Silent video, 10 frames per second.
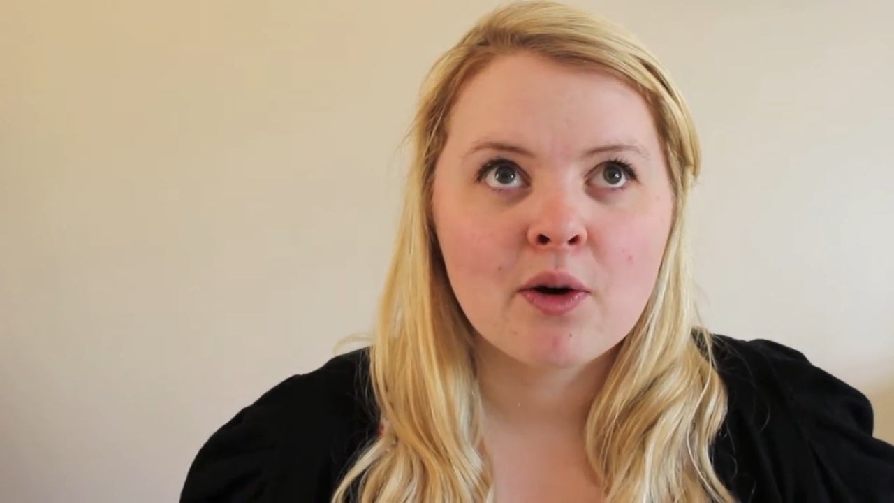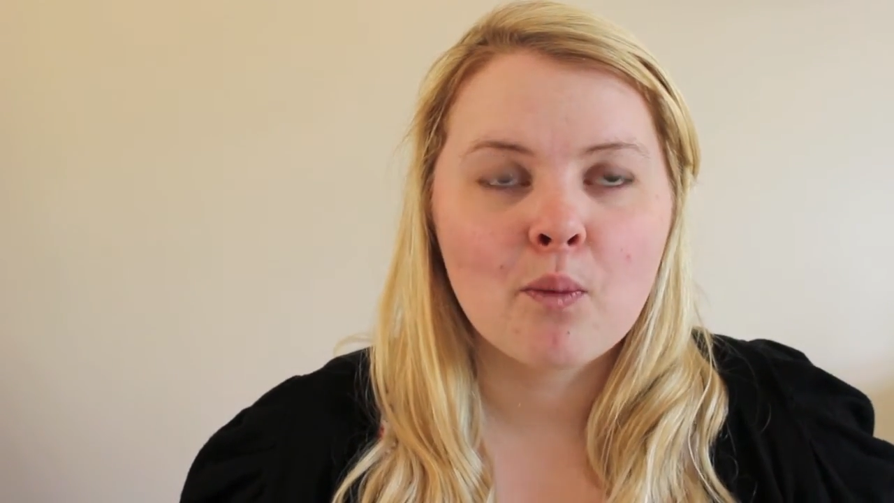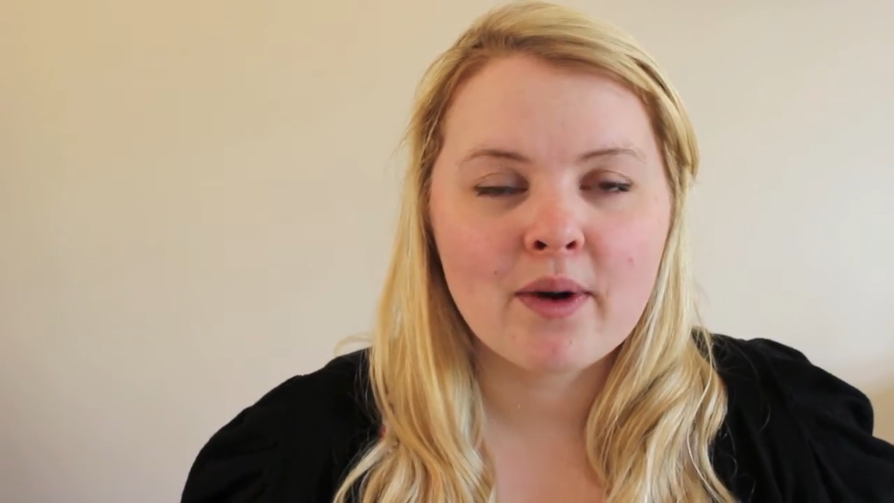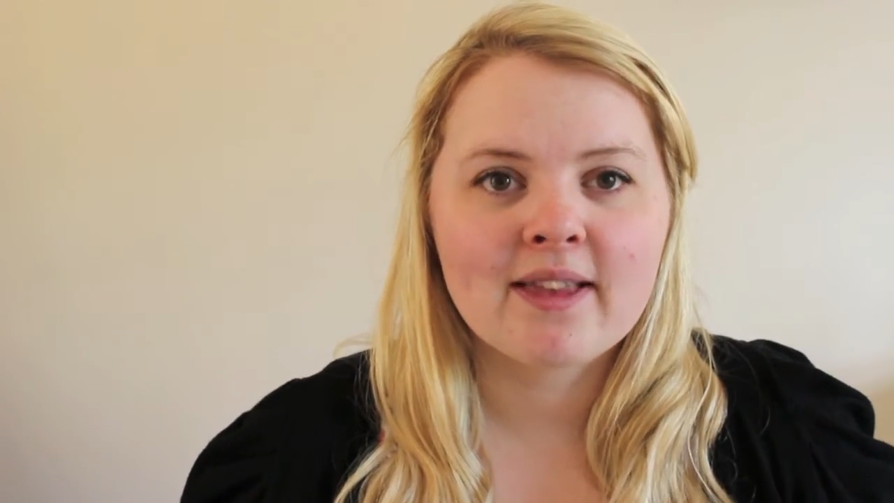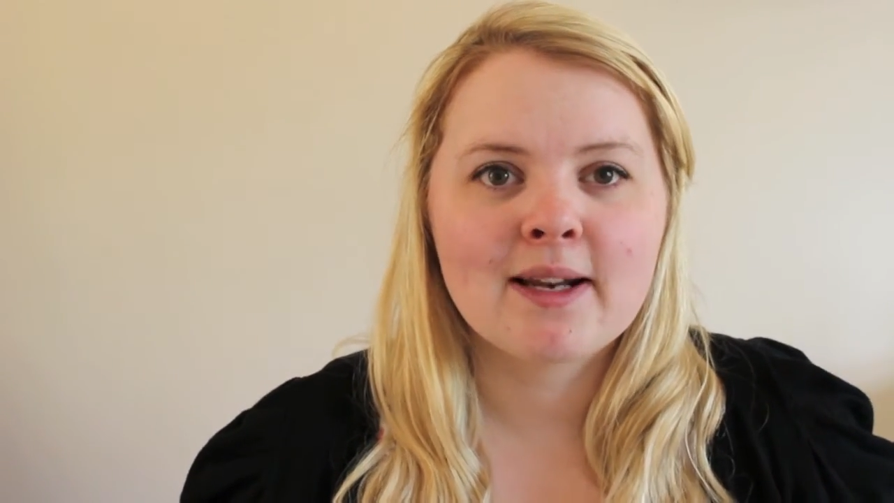
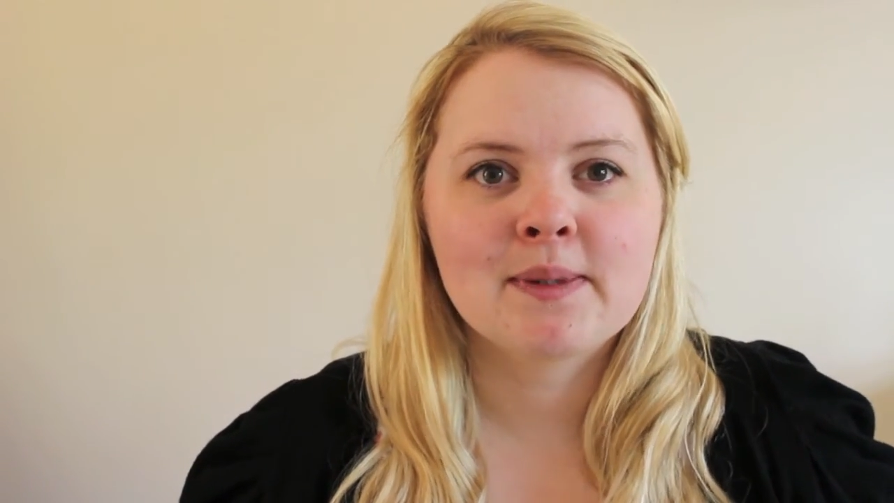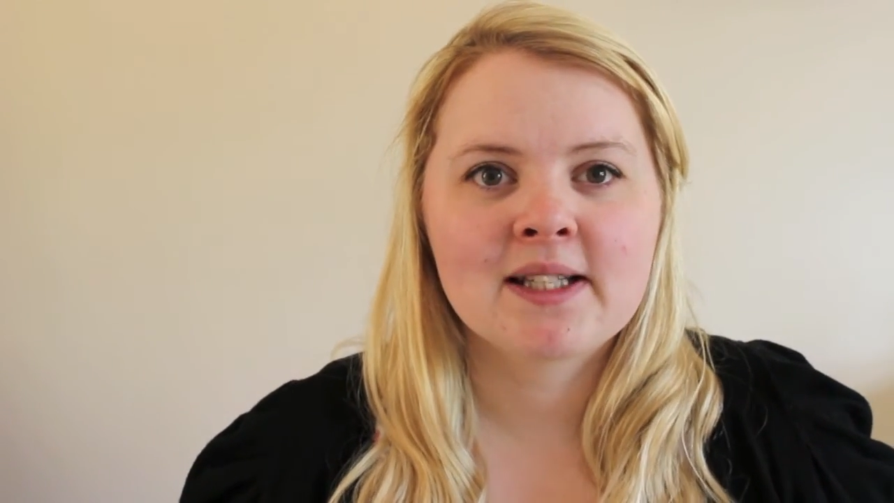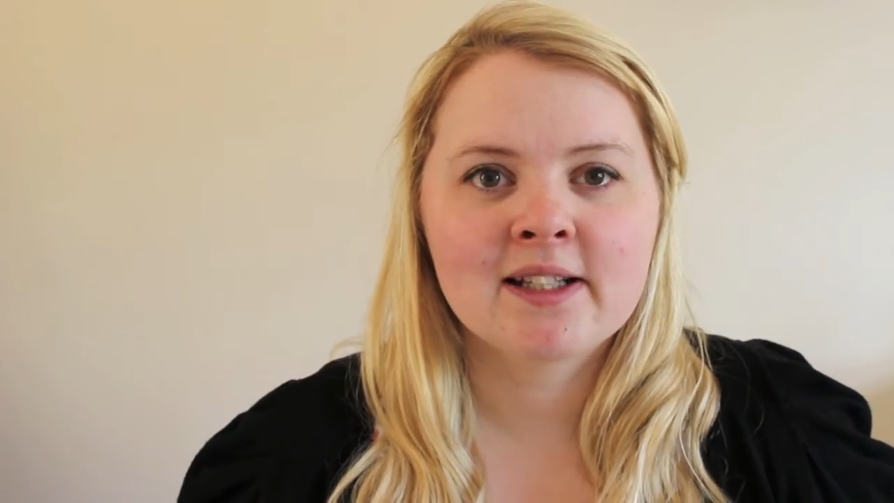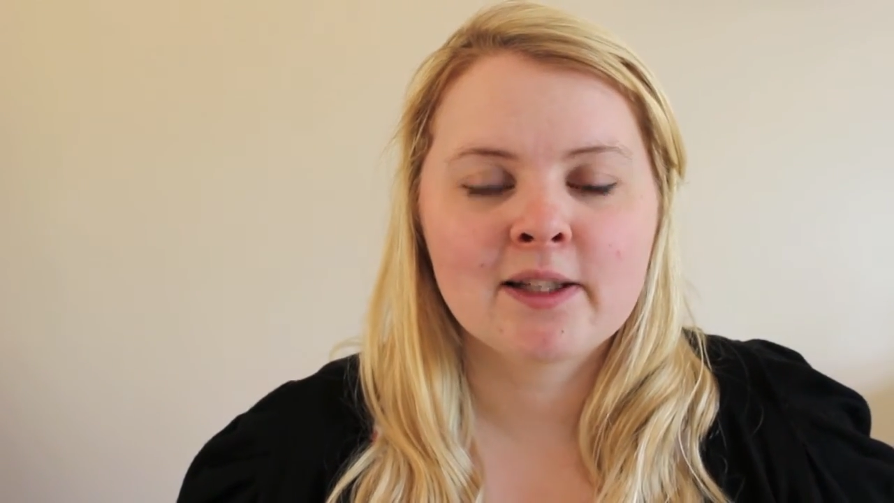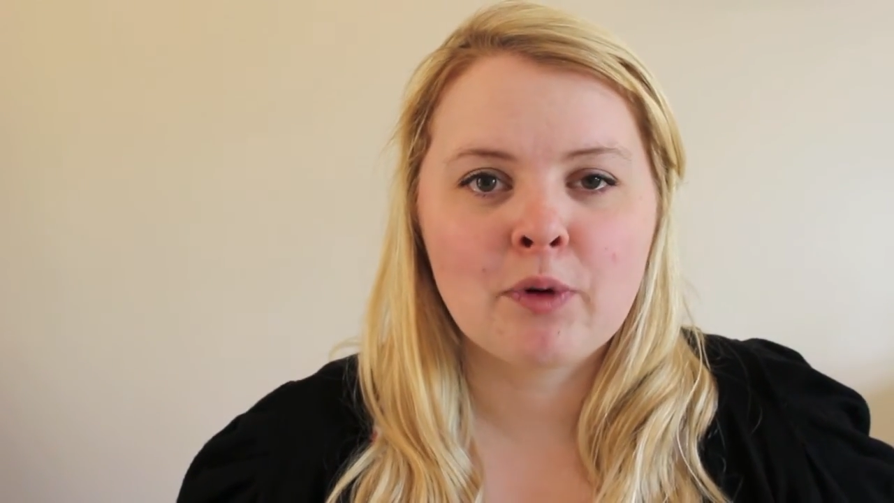with
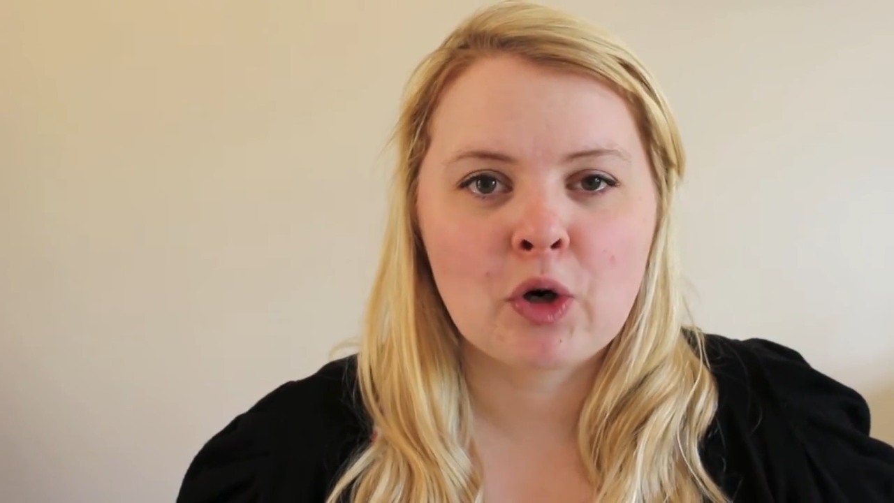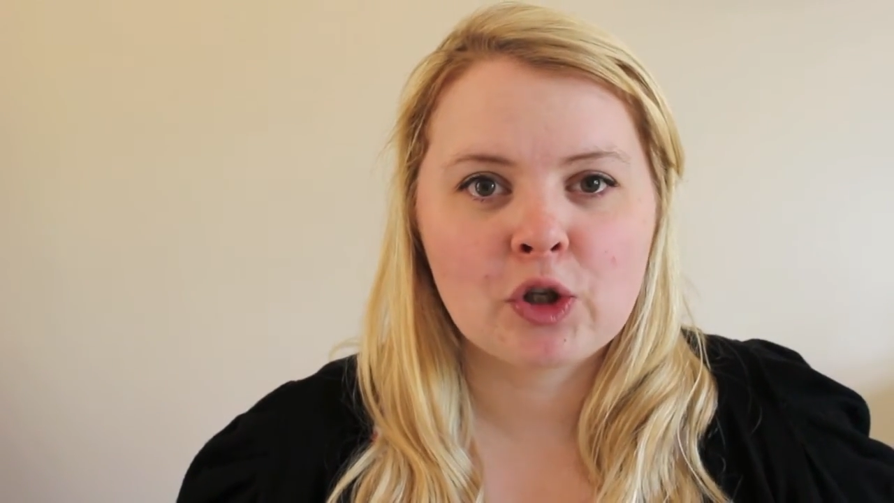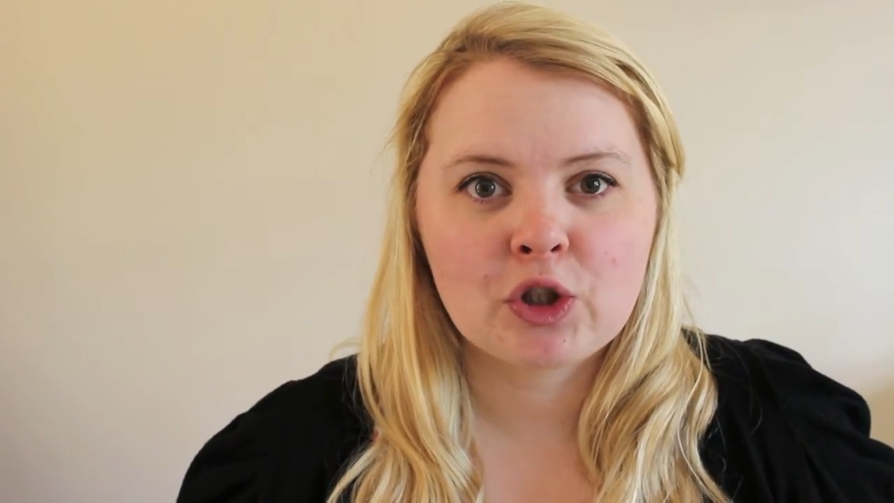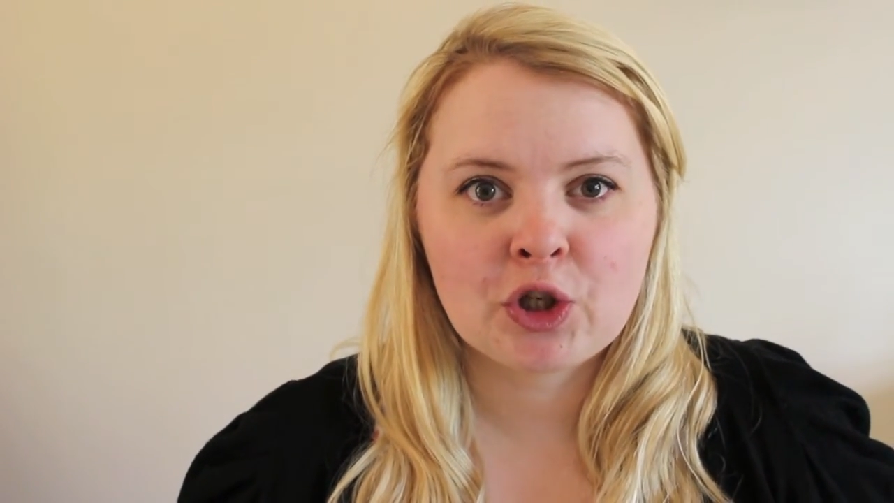lipsticks, I'm not